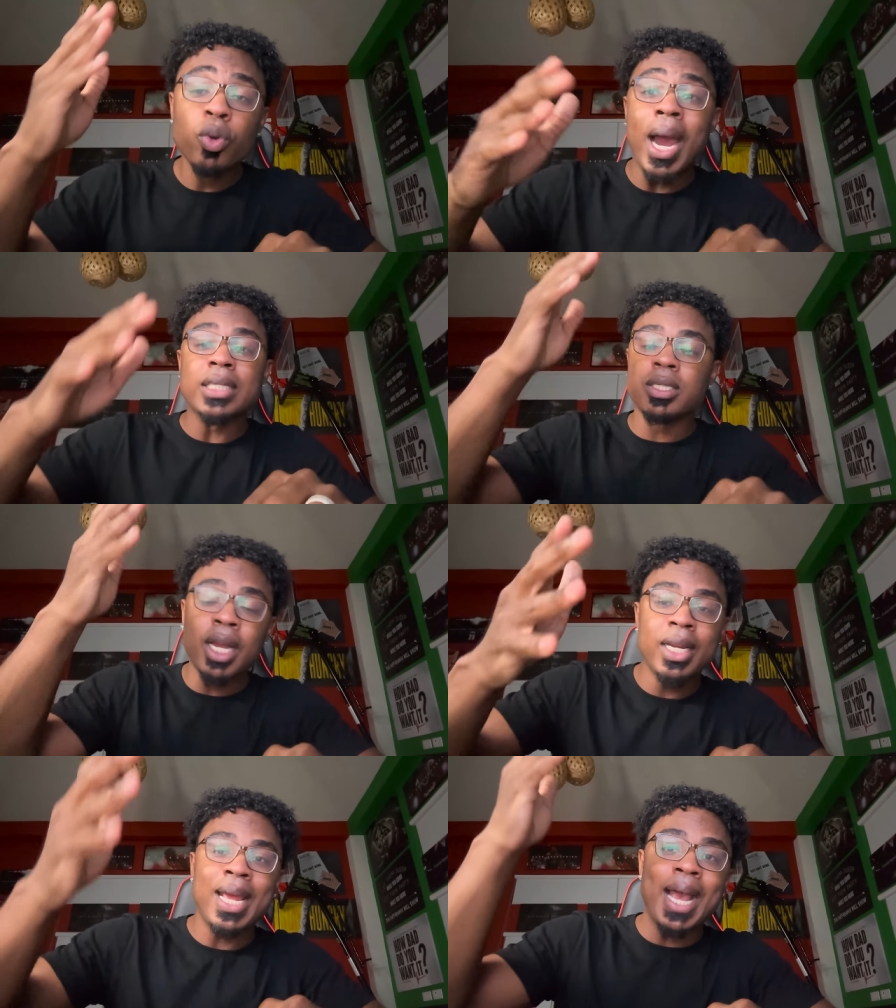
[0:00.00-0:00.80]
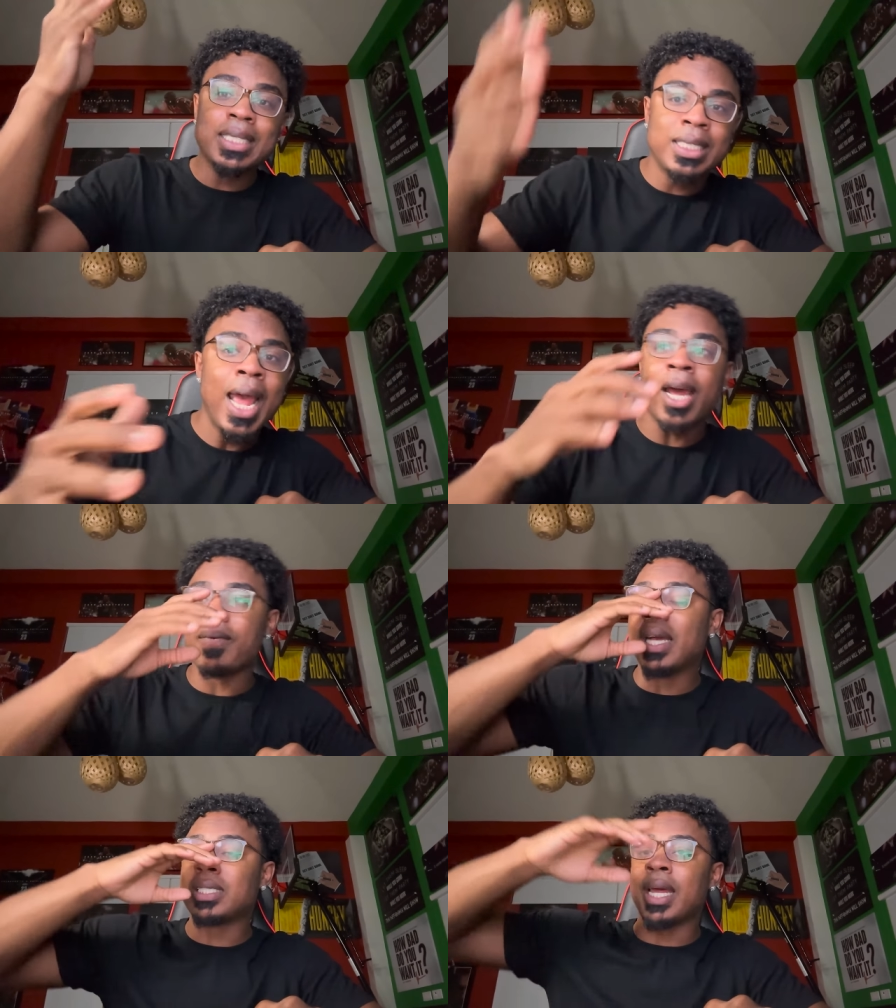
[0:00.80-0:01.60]
you guys, look at it as
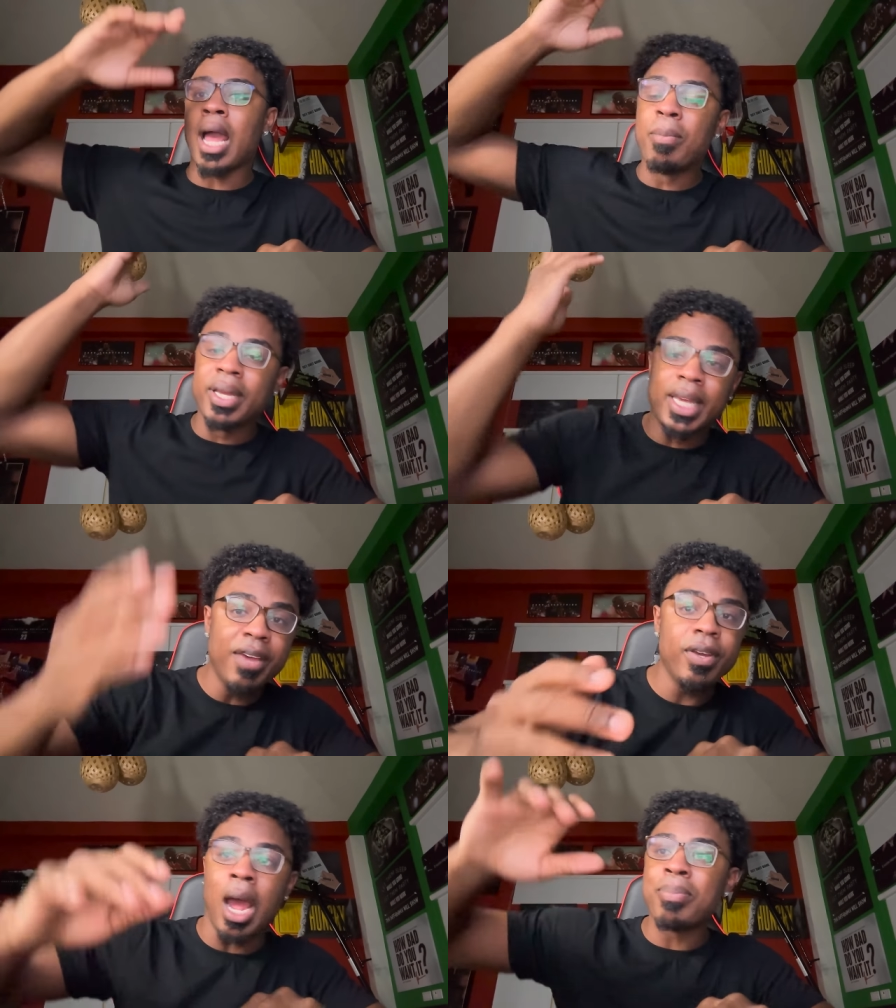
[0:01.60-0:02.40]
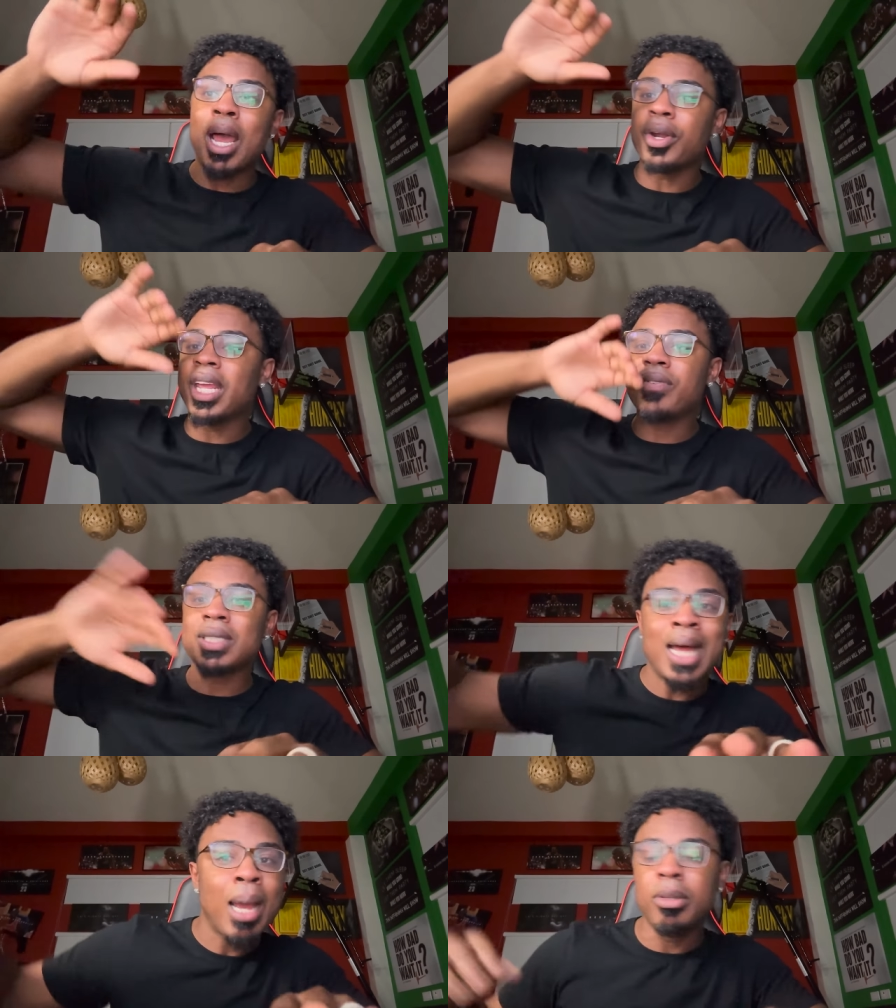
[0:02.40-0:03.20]
that, as like, I'm gonna give it, I'm not gonna give it a
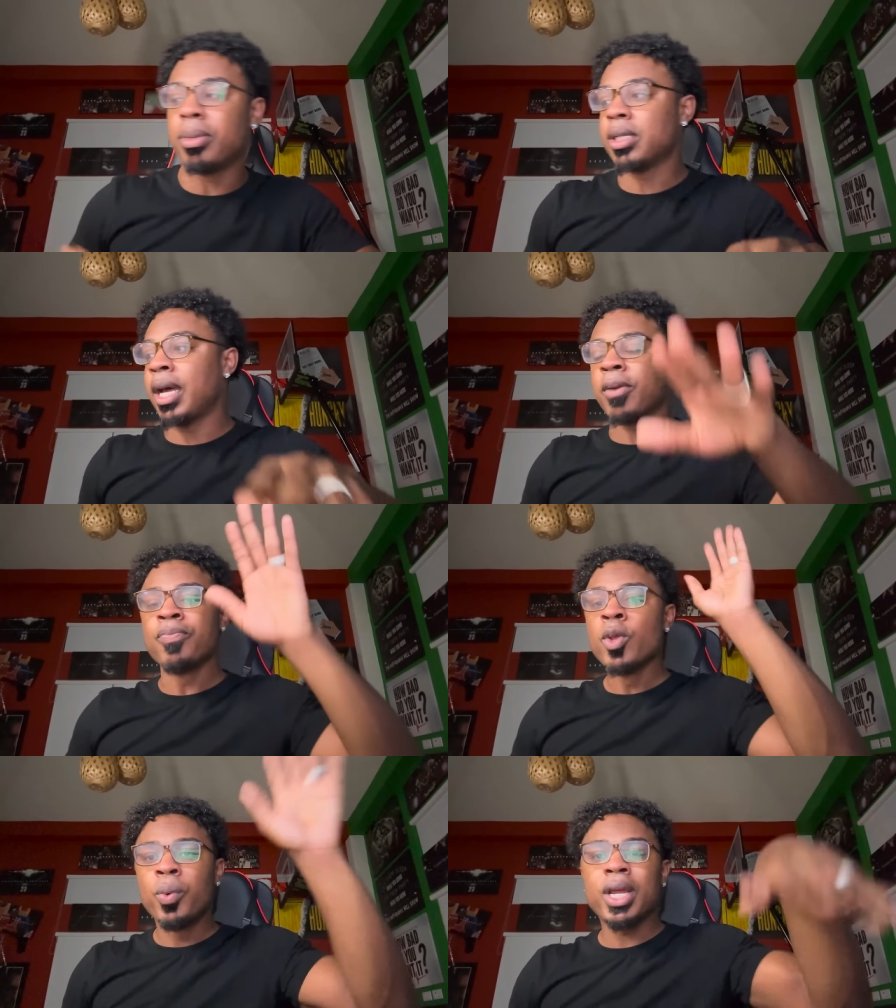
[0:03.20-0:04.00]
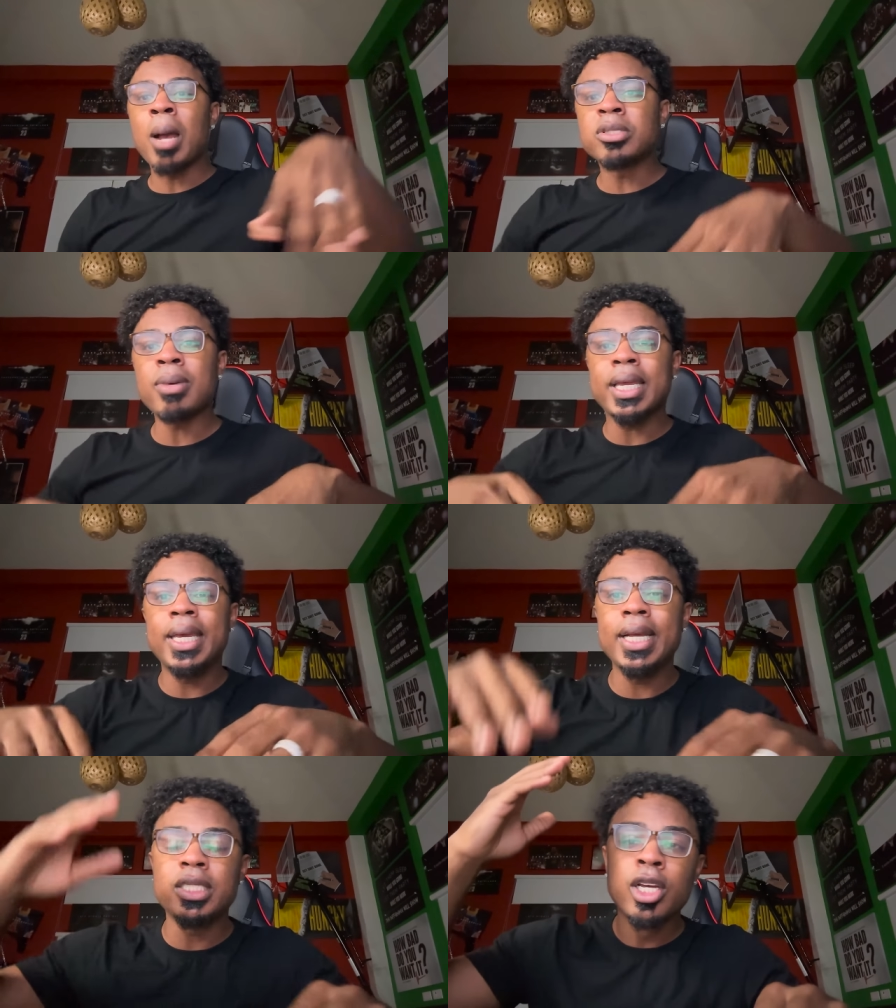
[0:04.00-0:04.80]
time limit. Like, when it comes to my
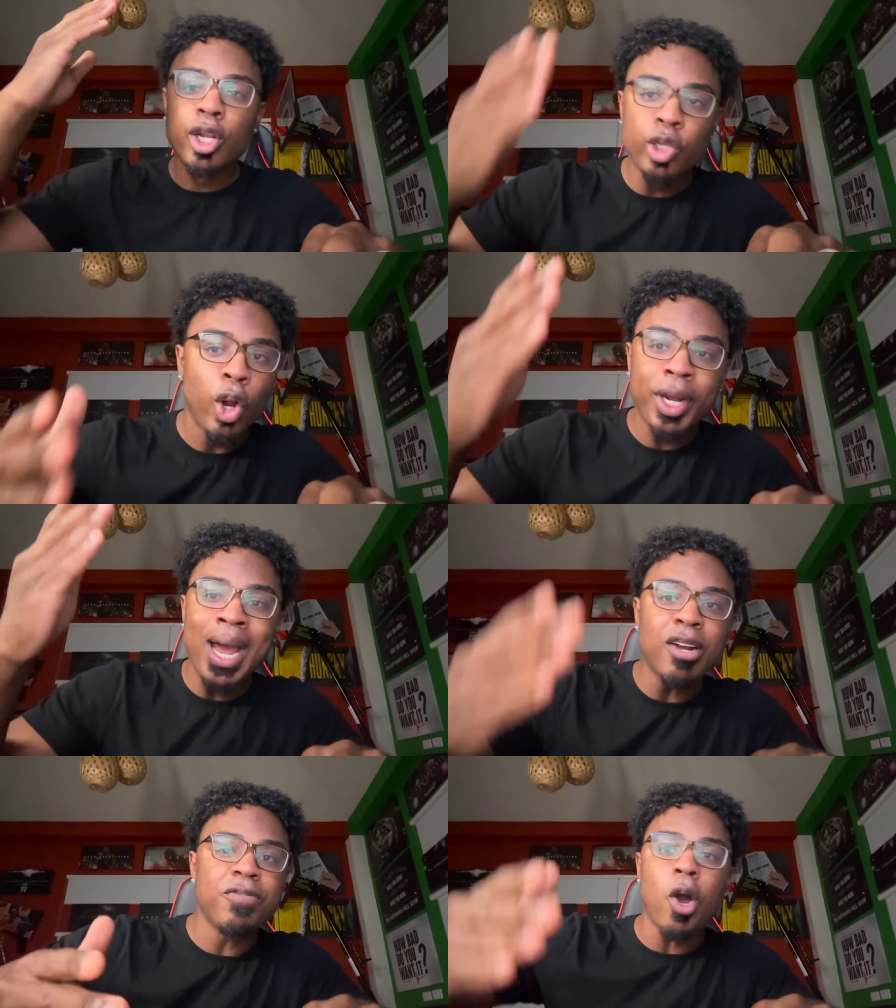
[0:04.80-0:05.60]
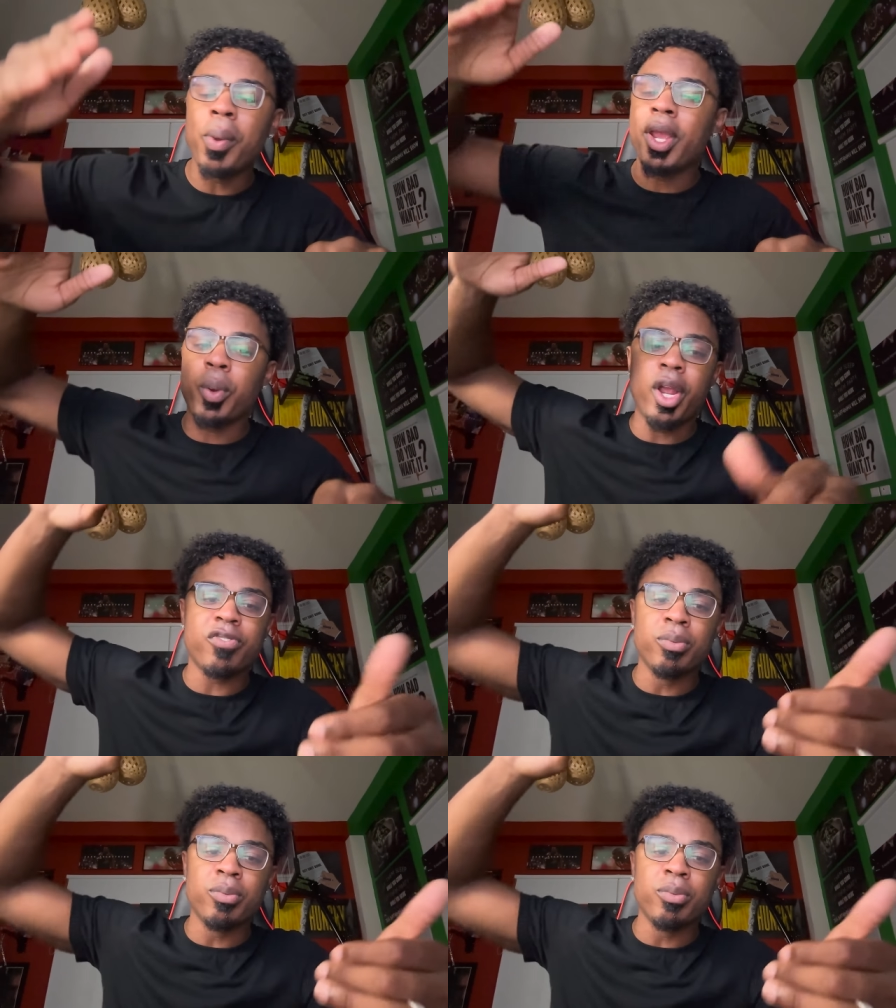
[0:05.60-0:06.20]
kids learning how to fall, we hear